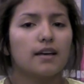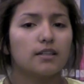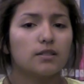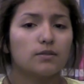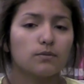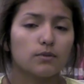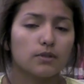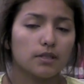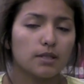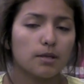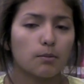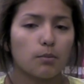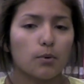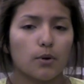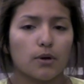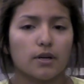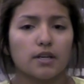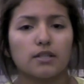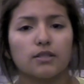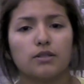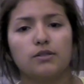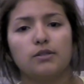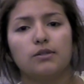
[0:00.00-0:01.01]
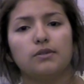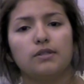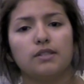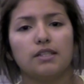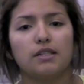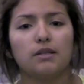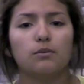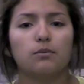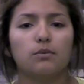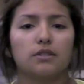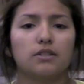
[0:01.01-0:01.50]
it's really important to
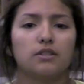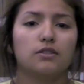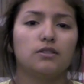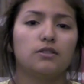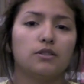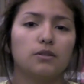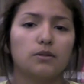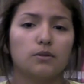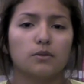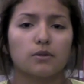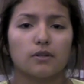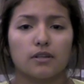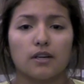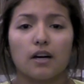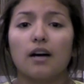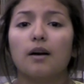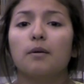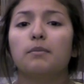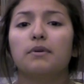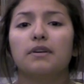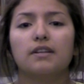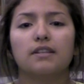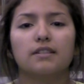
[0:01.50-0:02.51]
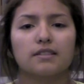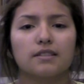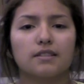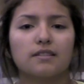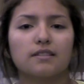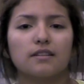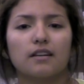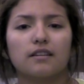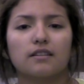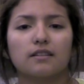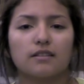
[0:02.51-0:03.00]
see what's due or not because
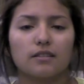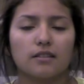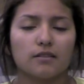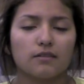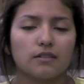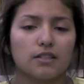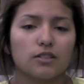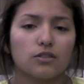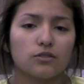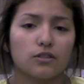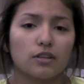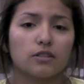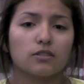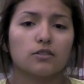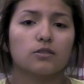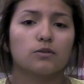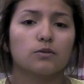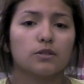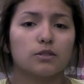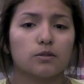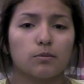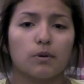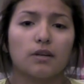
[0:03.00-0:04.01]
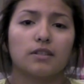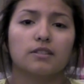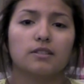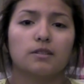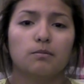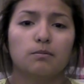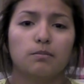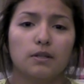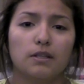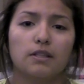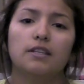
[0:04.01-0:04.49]
it's not the instructor's
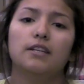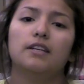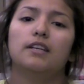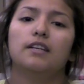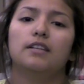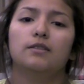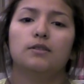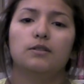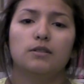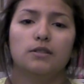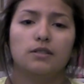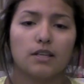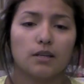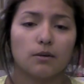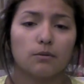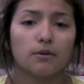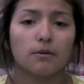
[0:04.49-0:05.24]
responsibility to